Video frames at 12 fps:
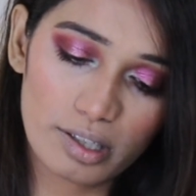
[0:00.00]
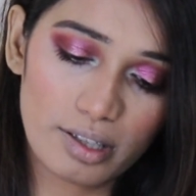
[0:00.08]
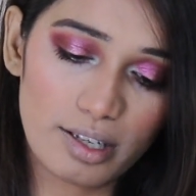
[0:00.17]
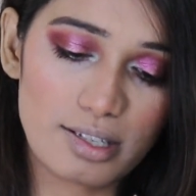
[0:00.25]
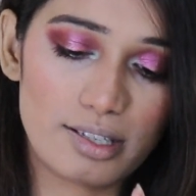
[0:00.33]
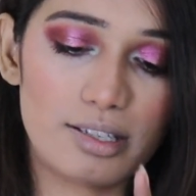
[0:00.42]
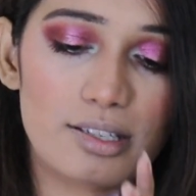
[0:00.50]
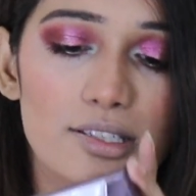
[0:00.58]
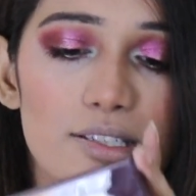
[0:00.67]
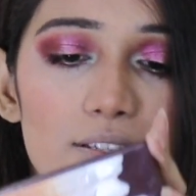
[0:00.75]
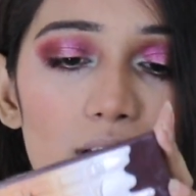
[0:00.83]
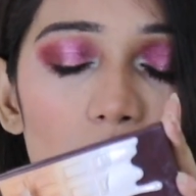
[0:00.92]

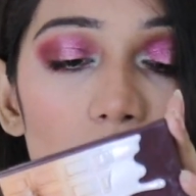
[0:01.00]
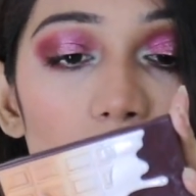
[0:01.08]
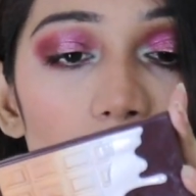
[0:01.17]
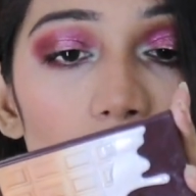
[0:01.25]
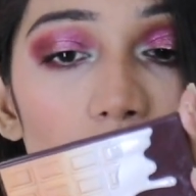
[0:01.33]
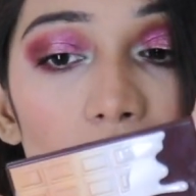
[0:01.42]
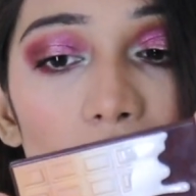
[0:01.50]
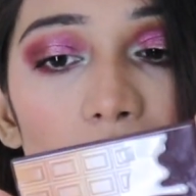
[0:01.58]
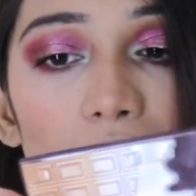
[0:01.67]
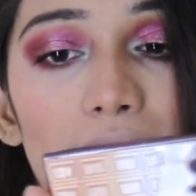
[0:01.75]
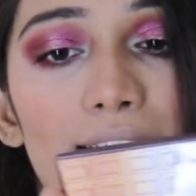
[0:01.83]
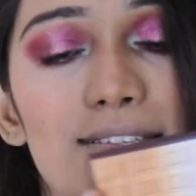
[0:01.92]
This.
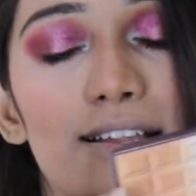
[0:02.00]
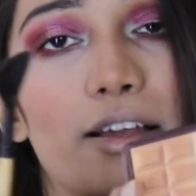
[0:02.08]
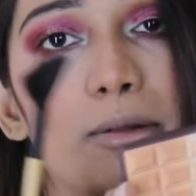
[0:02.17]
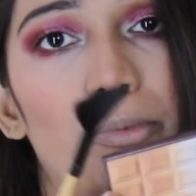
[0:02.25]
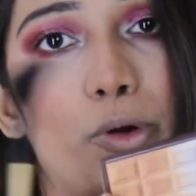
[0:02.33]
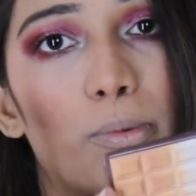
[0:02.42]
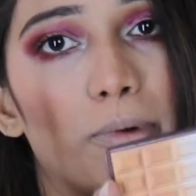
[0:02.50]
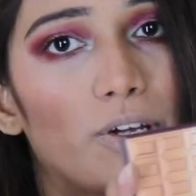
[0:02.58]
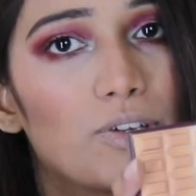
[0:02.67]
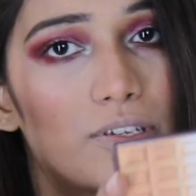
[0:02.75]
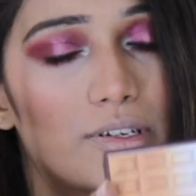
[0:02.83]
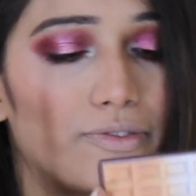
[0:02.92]
It has a little broke
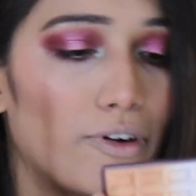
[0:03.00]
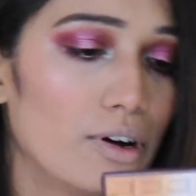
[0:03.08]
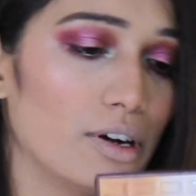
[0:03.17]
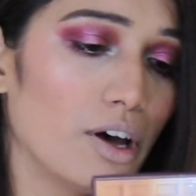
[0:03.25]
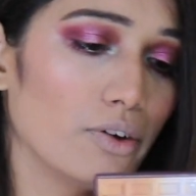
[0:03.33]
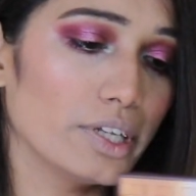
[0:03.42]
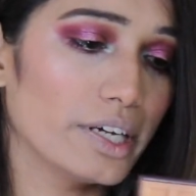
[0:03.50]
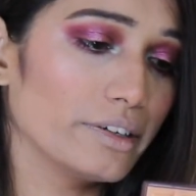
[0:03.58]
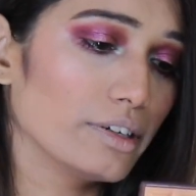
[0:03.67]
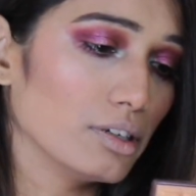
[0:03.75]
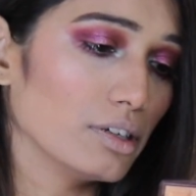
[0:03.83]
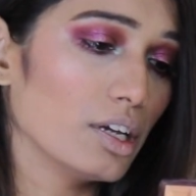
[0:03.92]
because it fall down
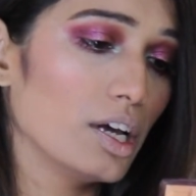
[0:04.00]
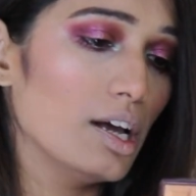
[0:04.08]
that good.